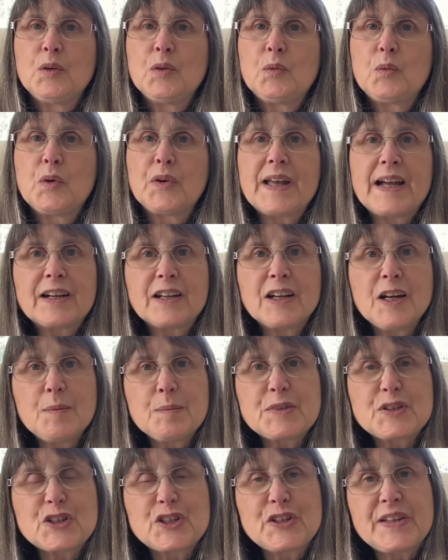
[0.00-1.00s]
Well, that
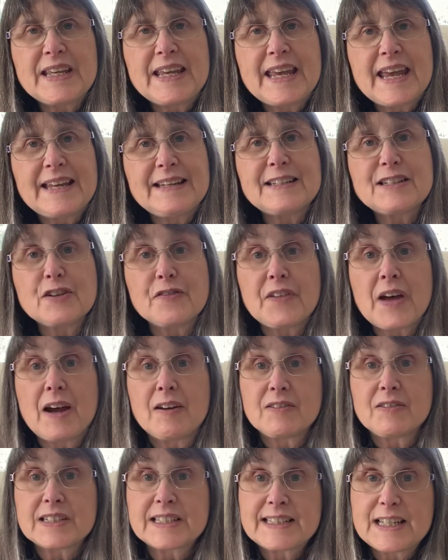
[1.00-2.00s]
comes to the end of
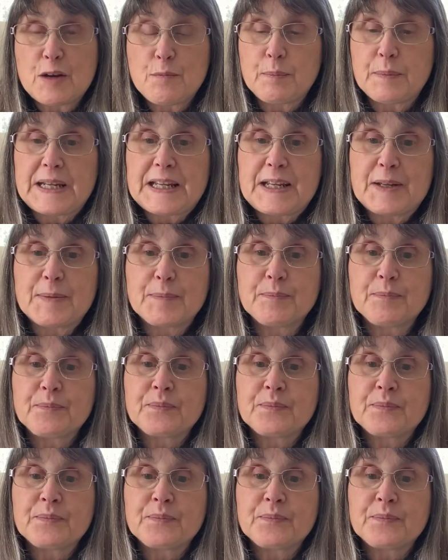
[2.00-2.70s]
our assembly.